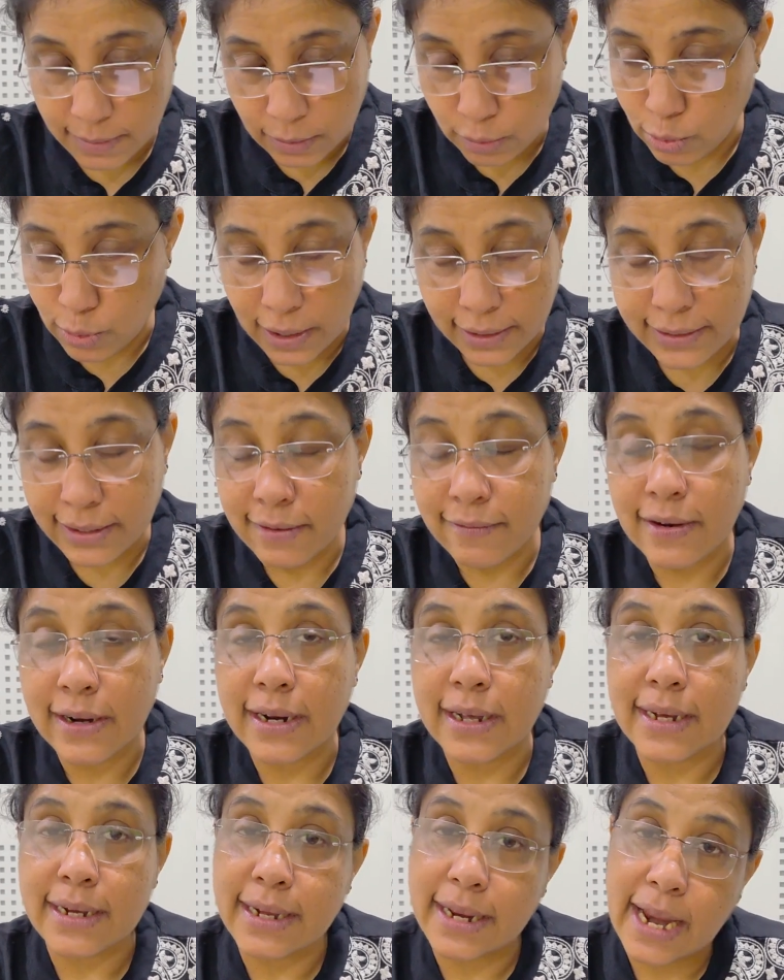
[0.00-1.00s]
who had
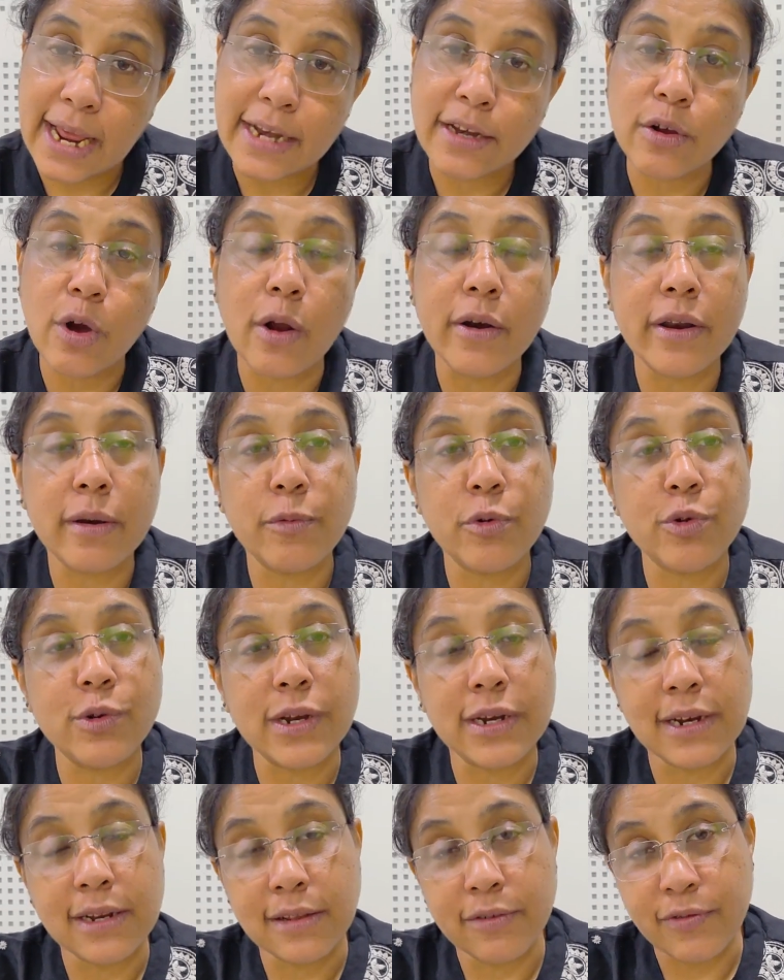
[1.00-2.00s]
given a great
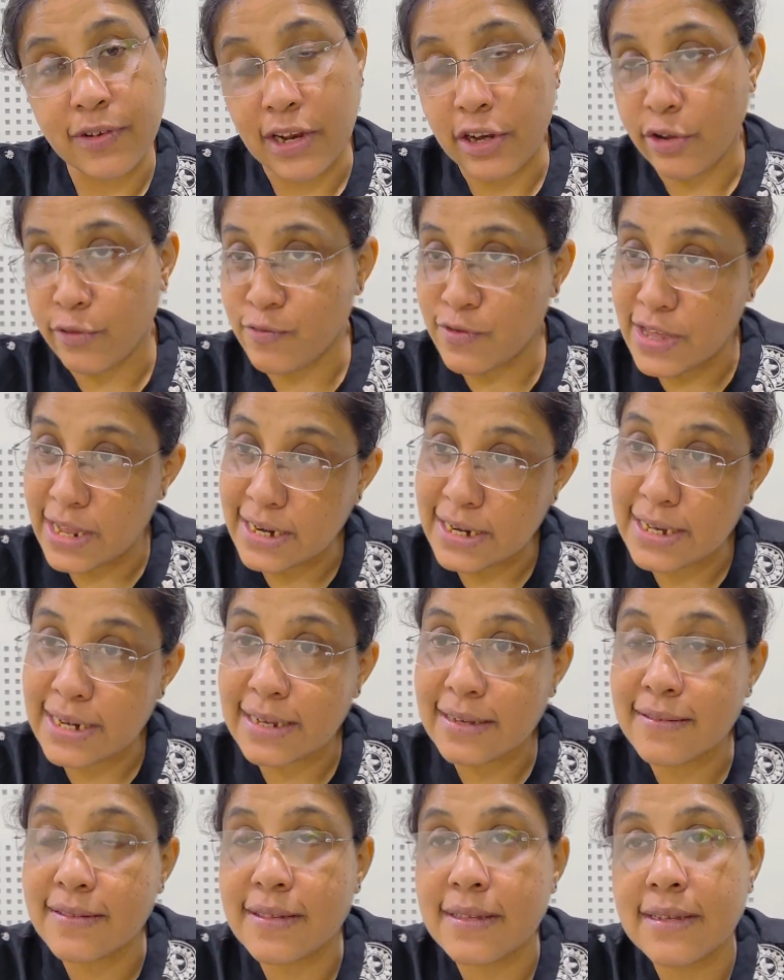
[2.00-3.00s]
contribution in the field of
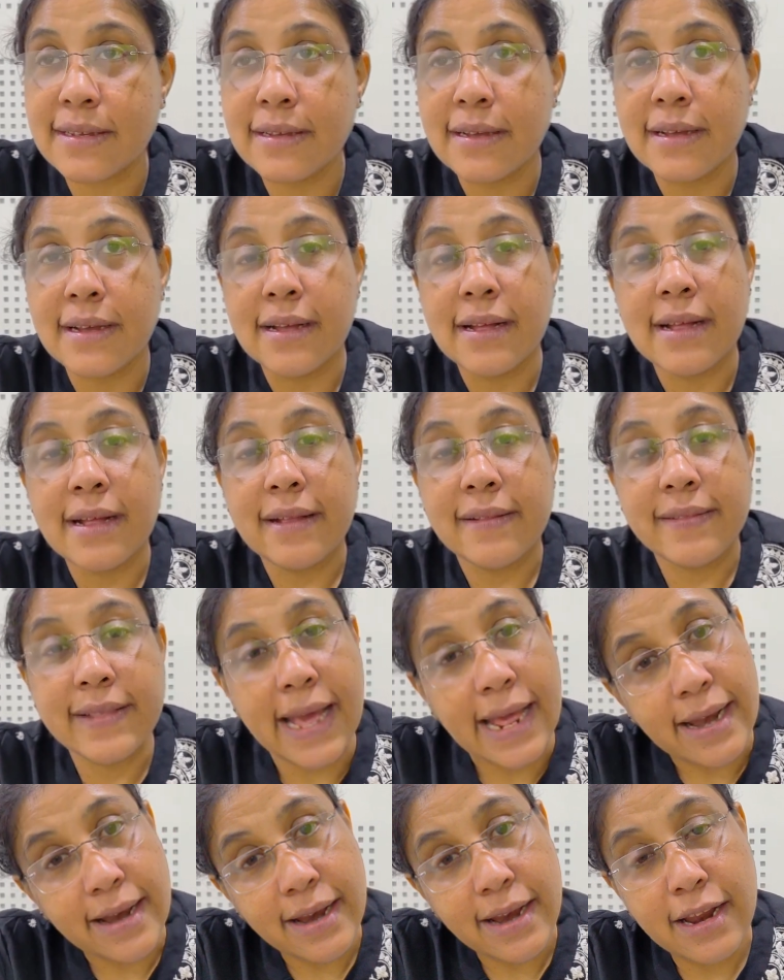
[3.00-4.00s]
genetics.
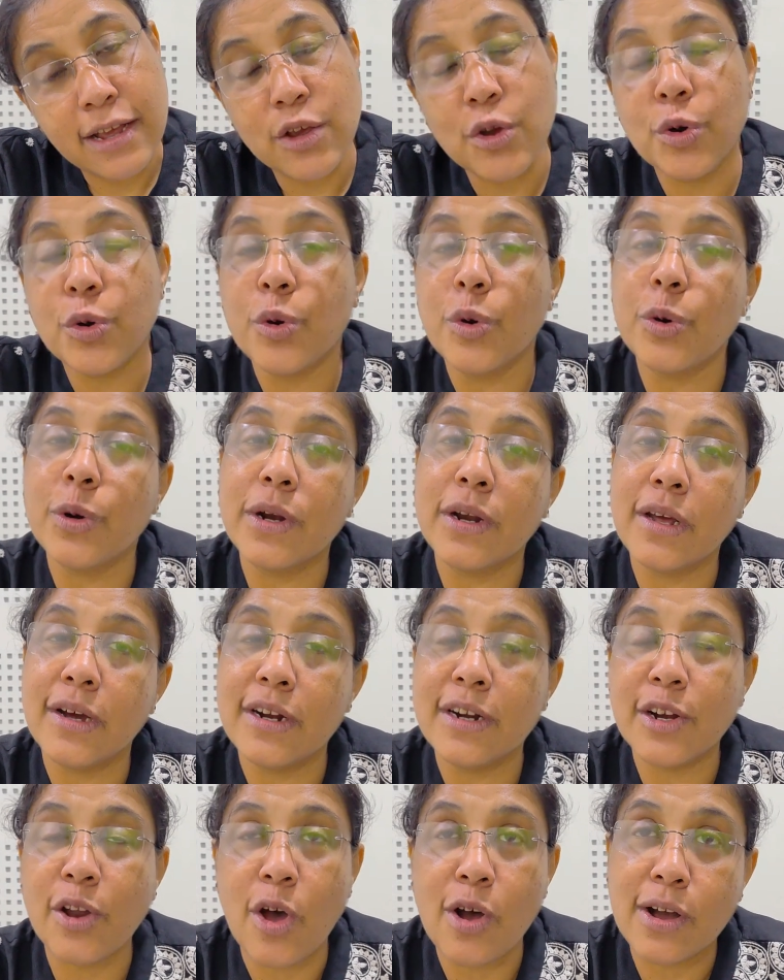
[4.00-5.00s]
Then you could
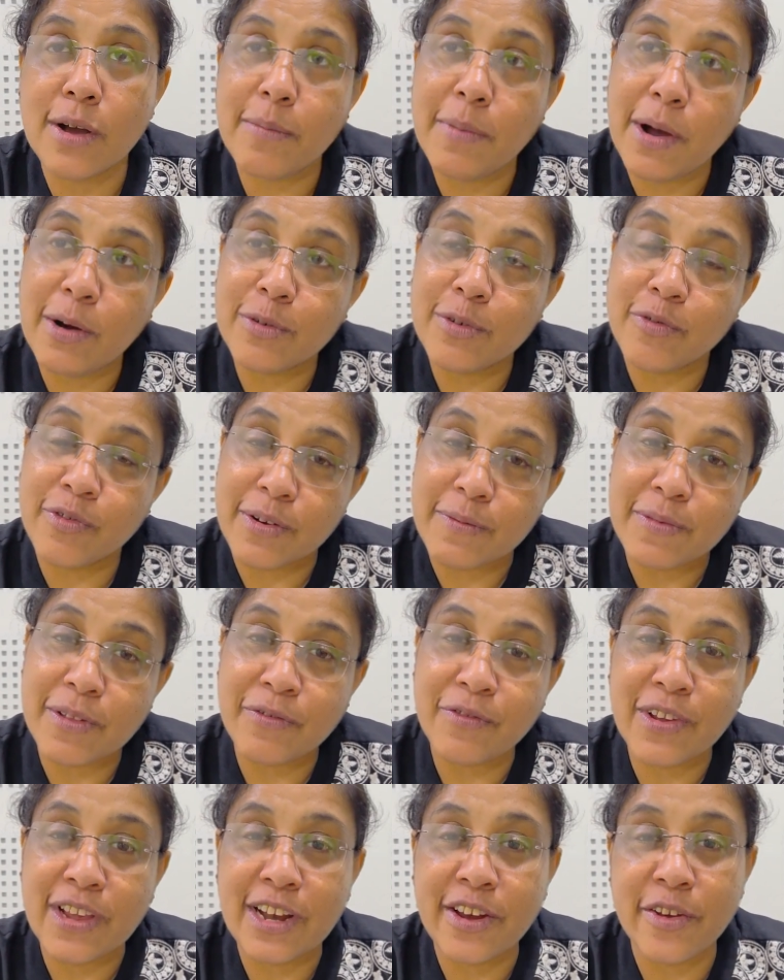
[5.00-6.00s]
talk about from the
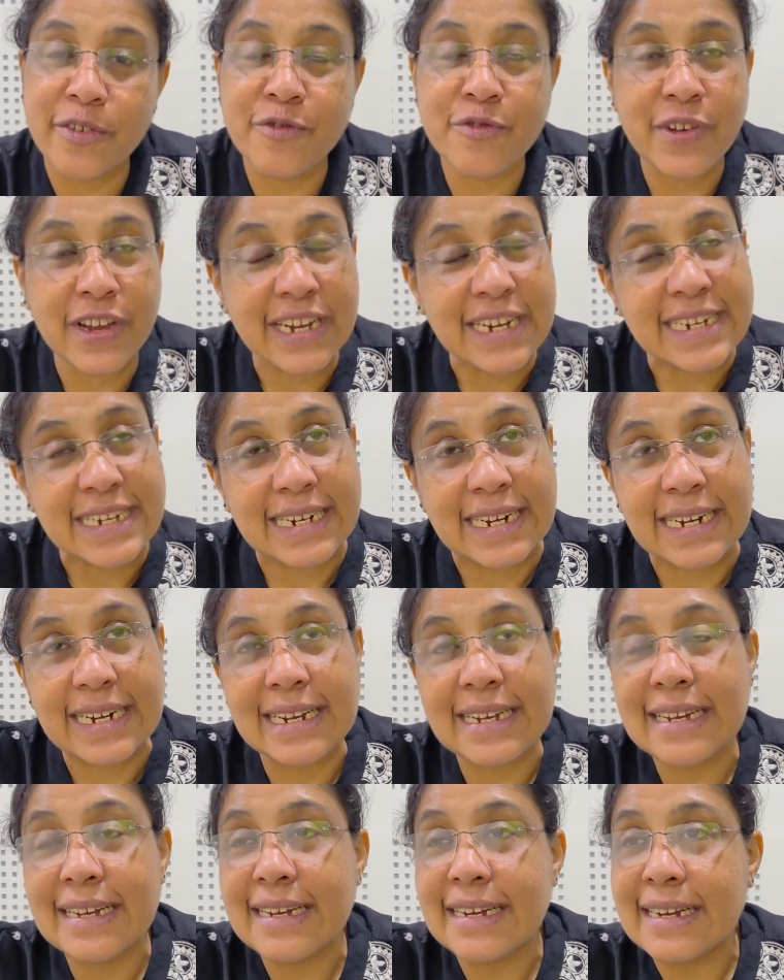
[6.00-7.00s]
field of fiction,
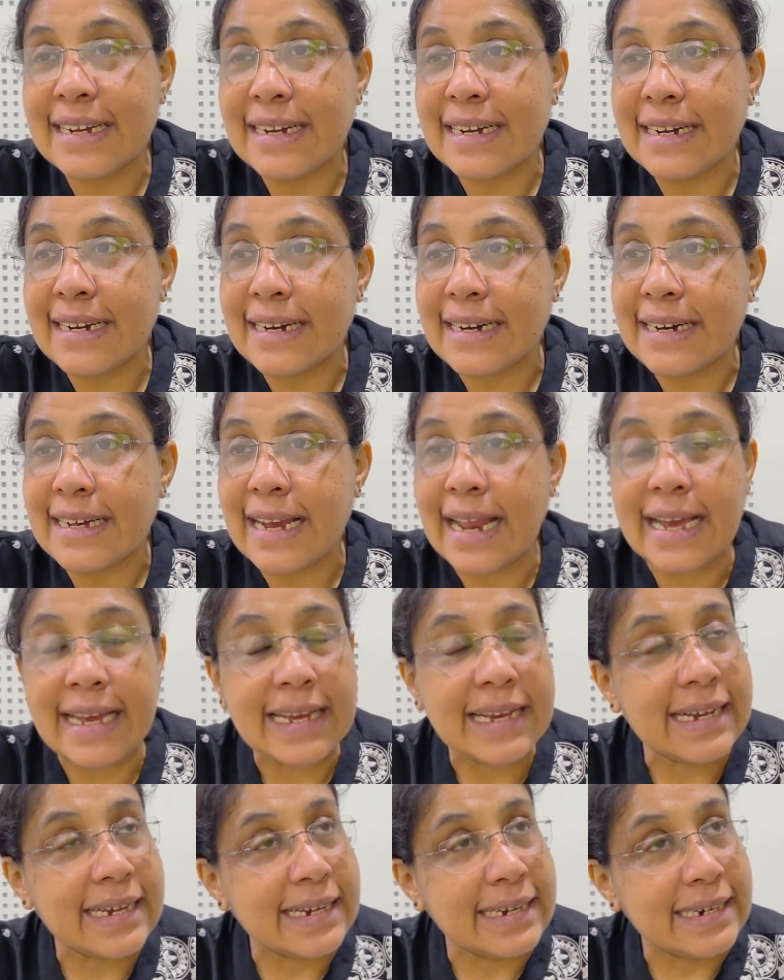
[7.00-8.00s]

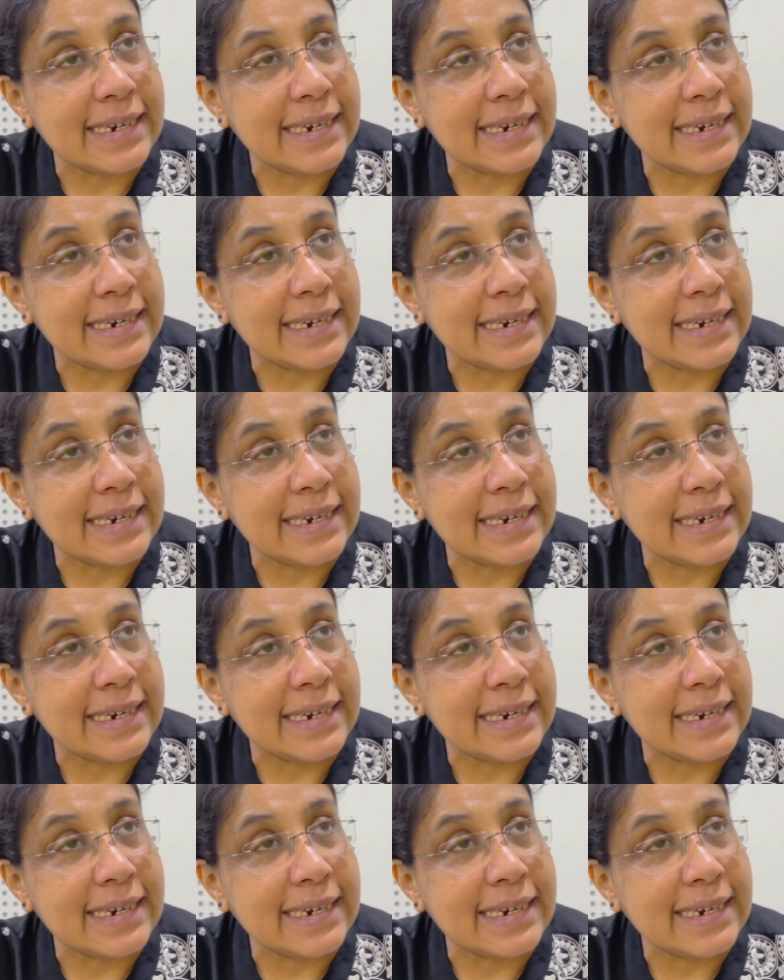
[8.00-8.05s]
like,